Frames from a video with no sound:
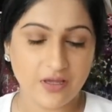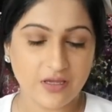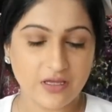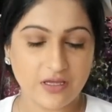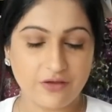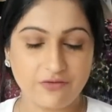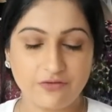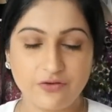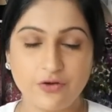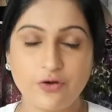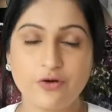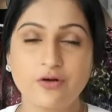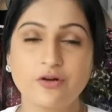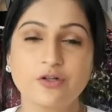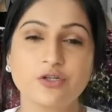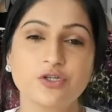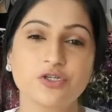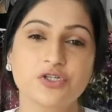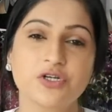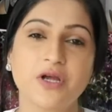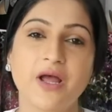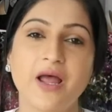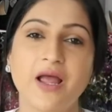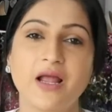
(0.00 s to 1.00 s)
if you're a
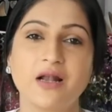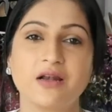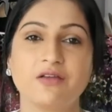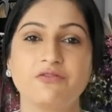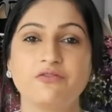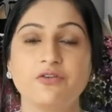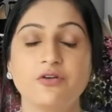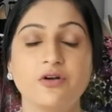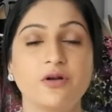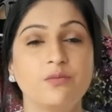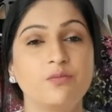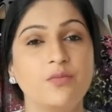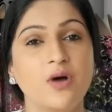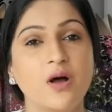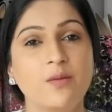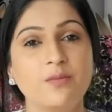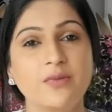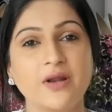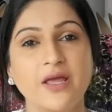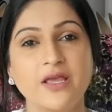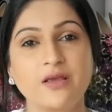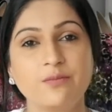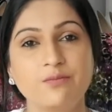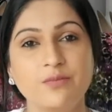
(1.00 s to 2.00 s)
child, if you're a mom
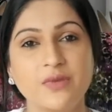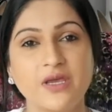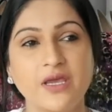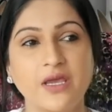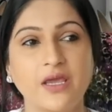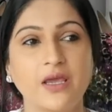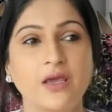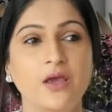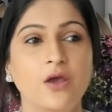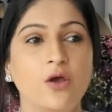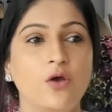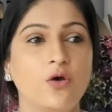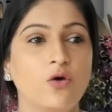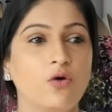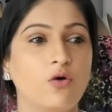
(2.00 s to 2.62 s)
like me,